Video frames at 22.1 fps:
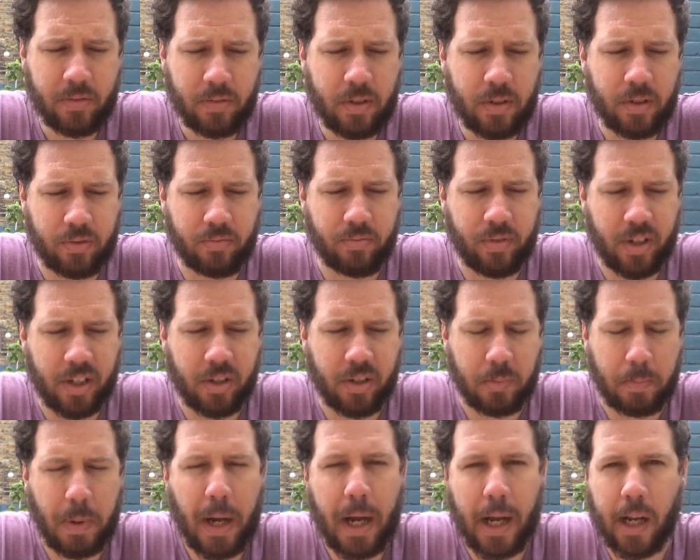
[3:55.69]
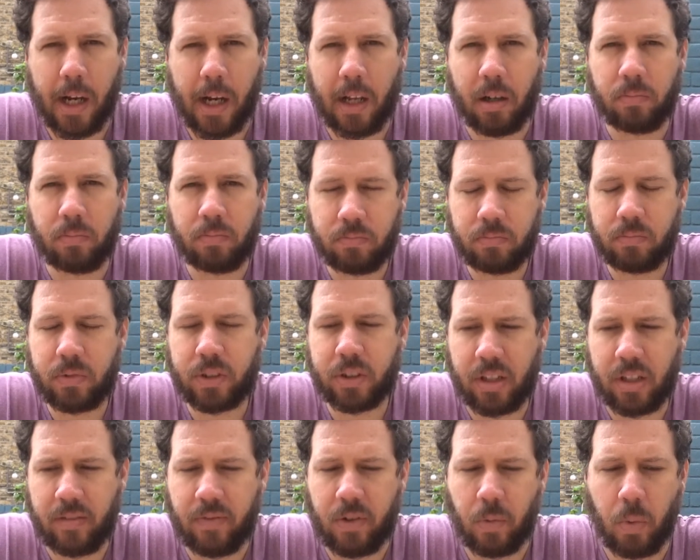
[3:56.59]
It's a really good pale ale. It's
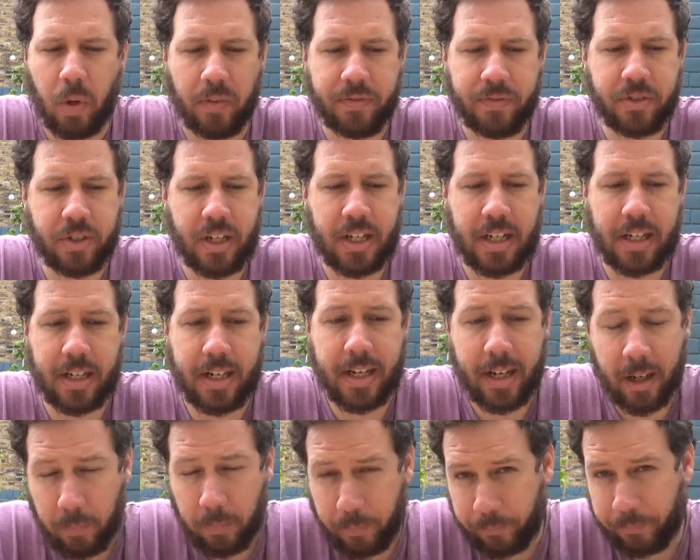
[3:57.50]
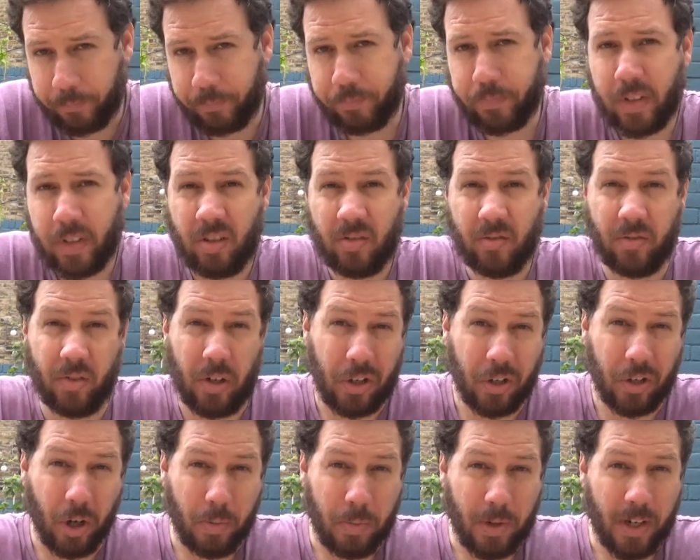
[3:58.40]
definitely worth seeking out. If you're in
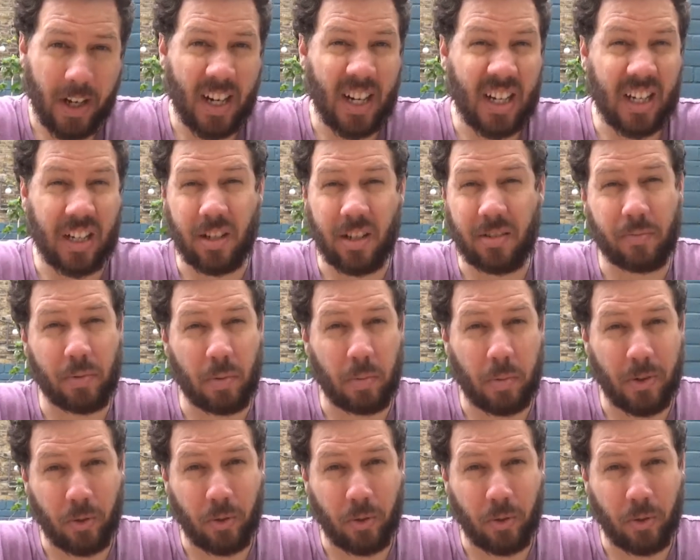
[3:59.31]
Copenhagen, you've probably